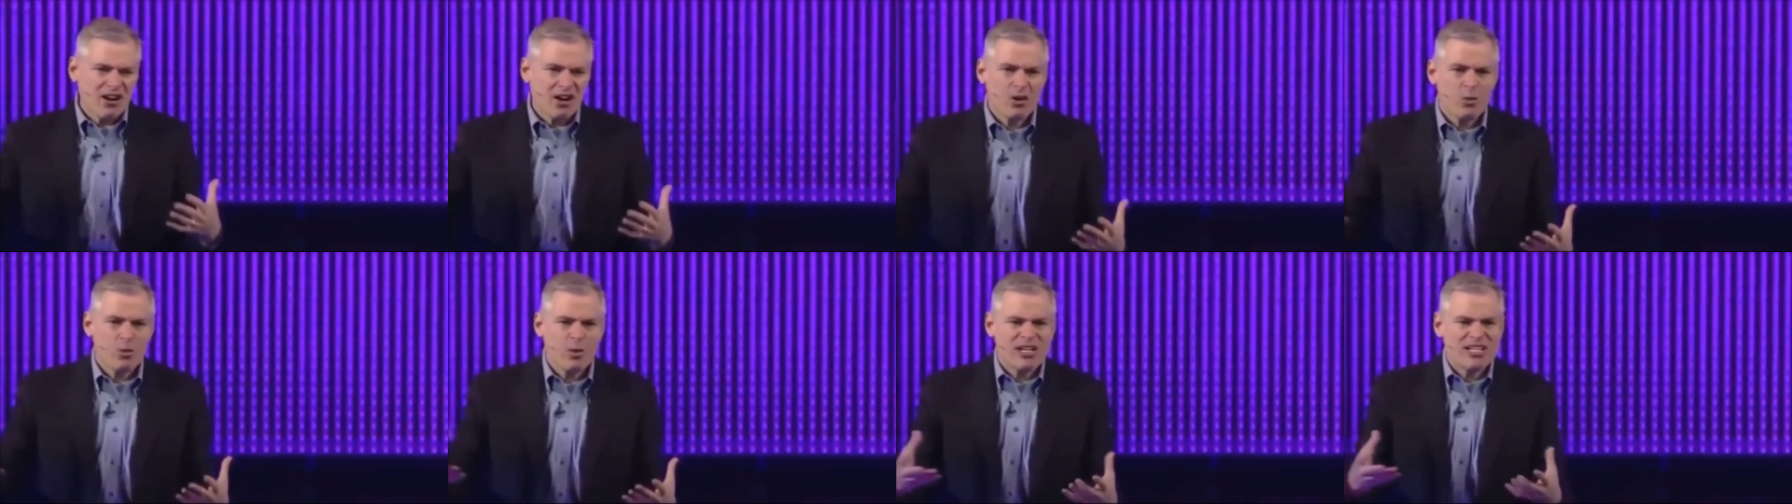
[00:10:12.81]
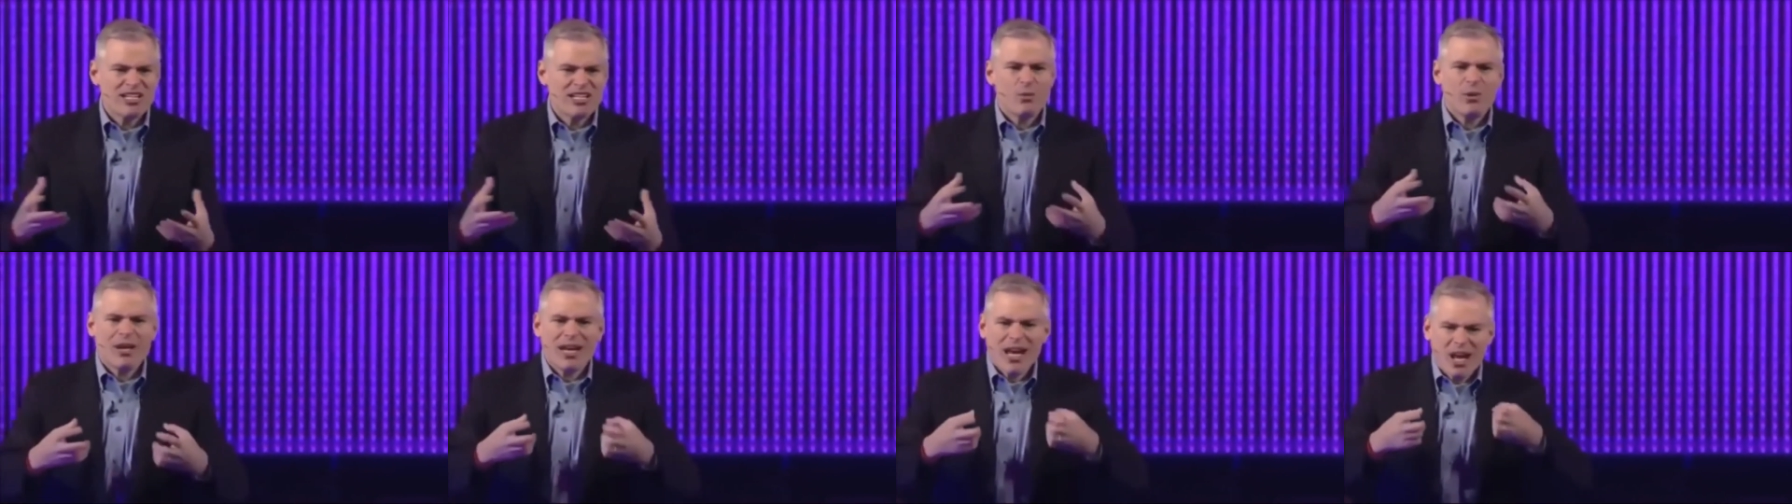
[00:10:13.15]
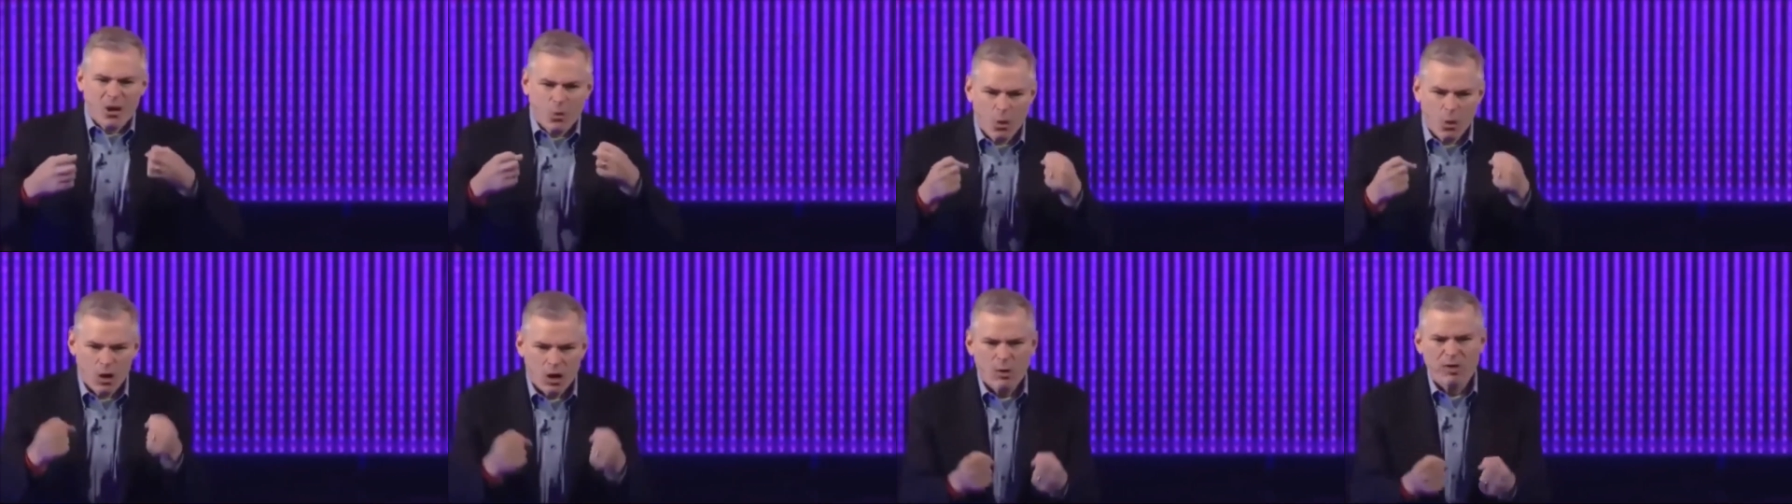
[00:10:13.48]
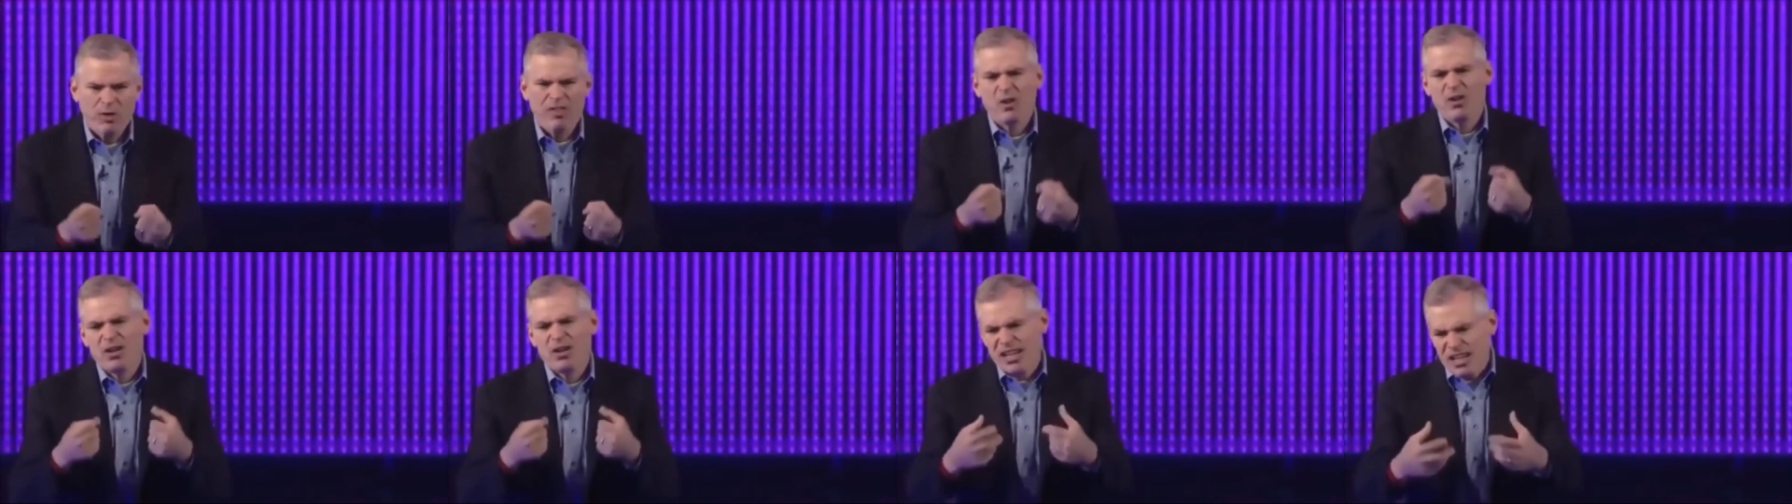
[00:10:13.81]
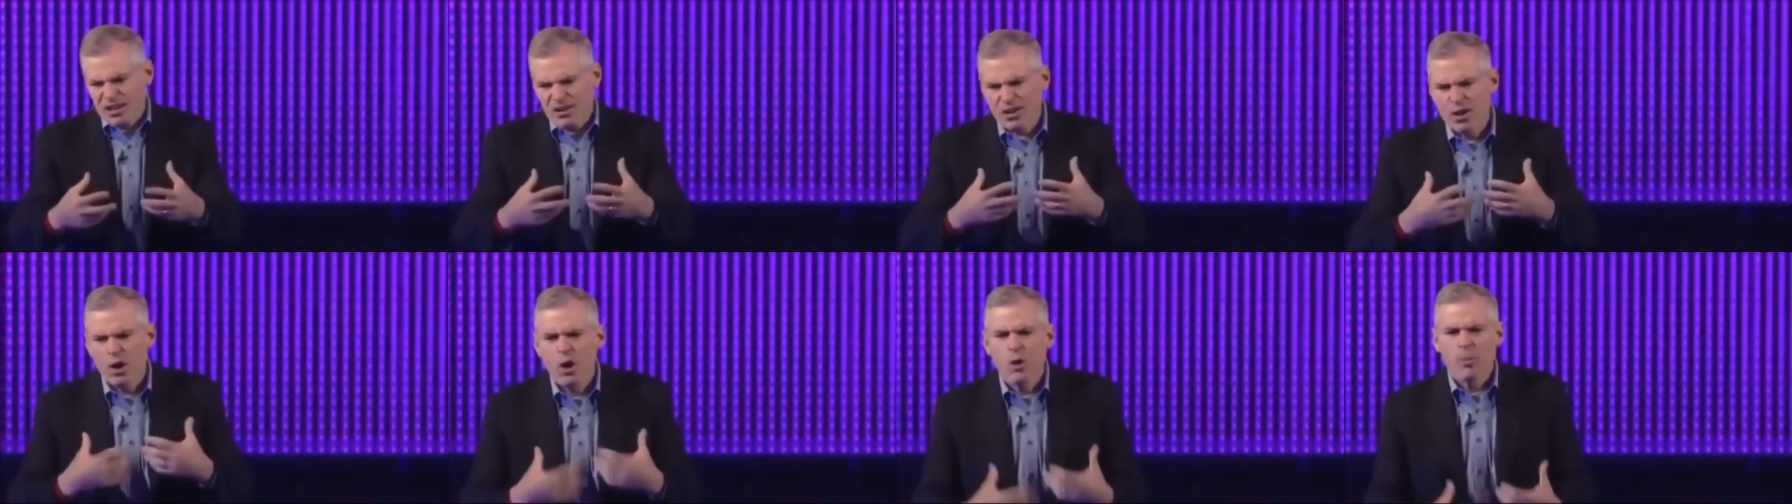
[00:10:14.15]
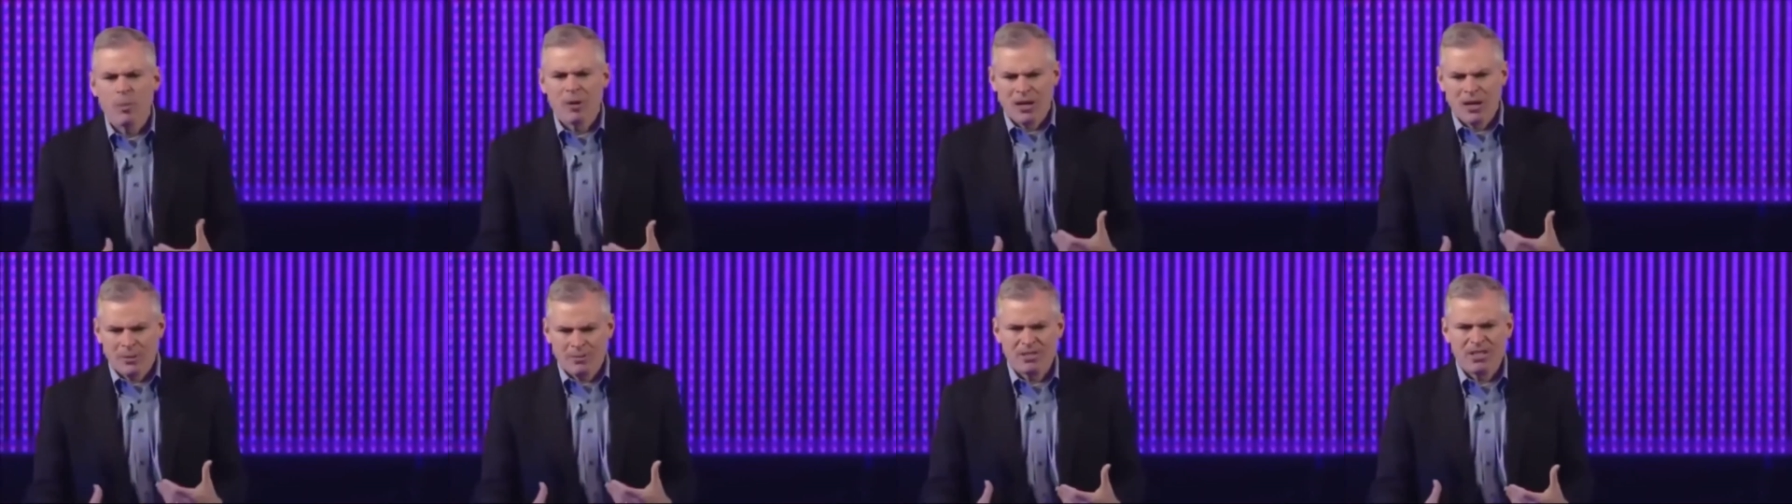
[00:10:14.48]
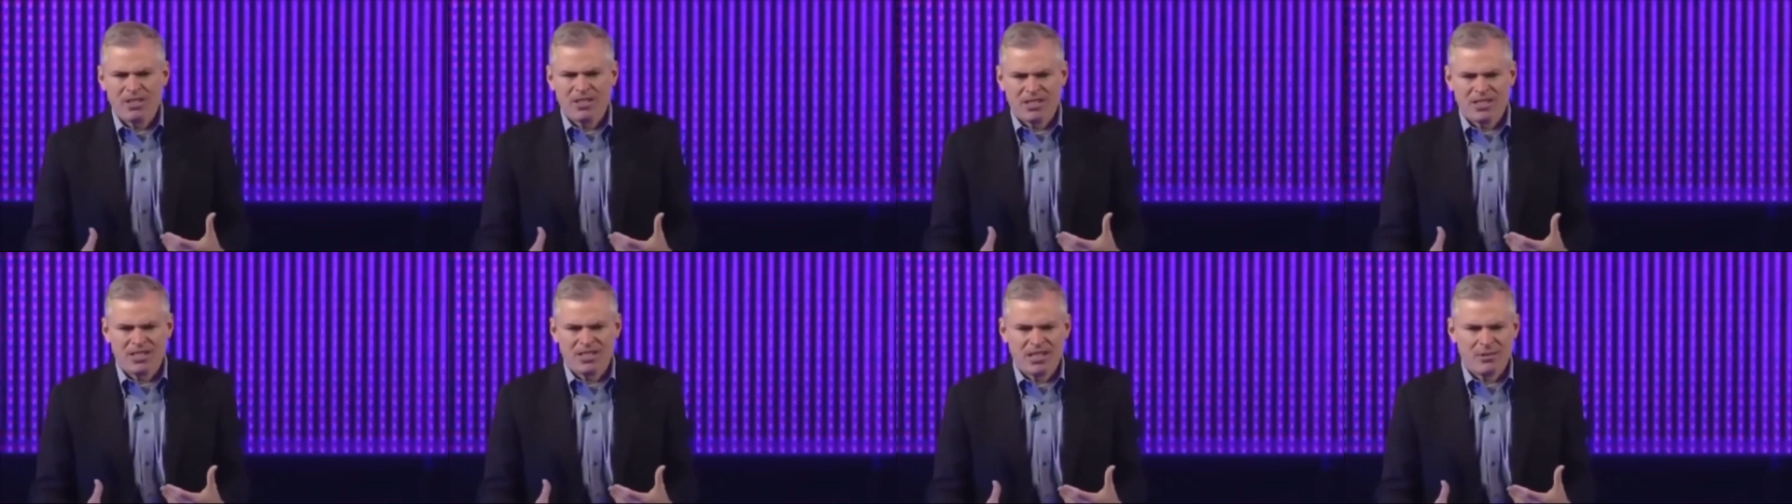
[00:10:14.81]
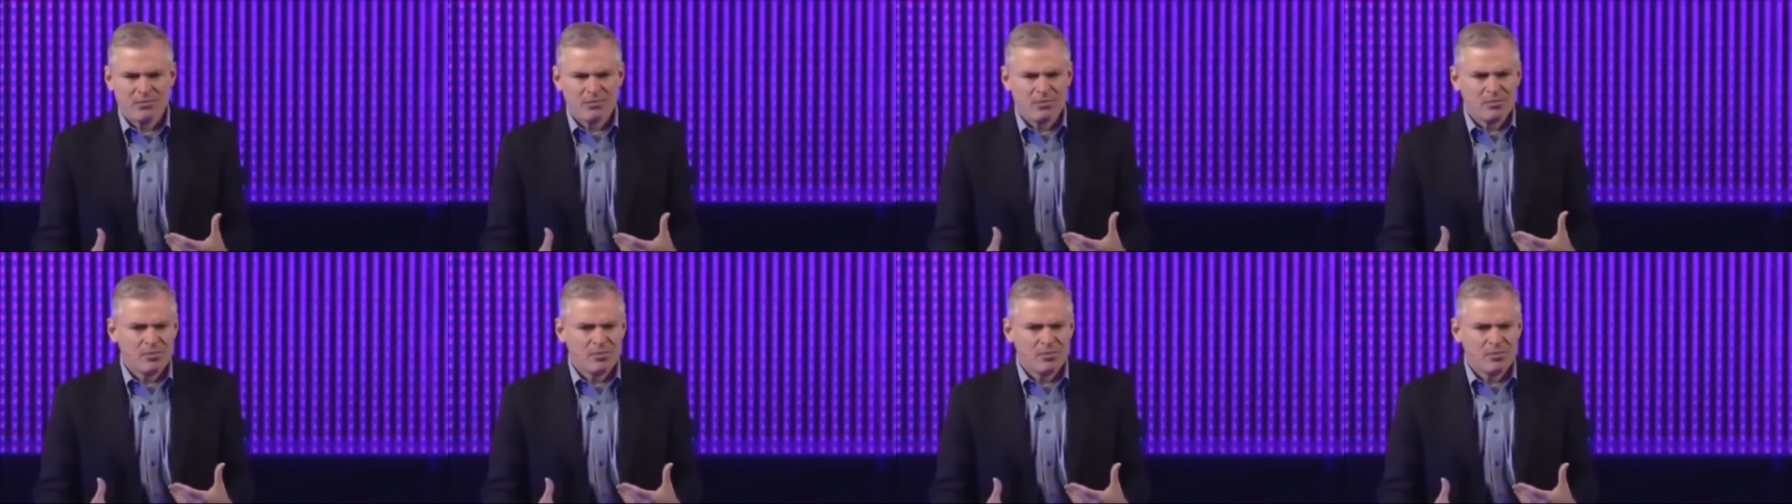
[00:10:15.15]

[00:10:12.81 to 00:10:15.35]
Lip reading: We said, we got to work with her and get her to open up to the team.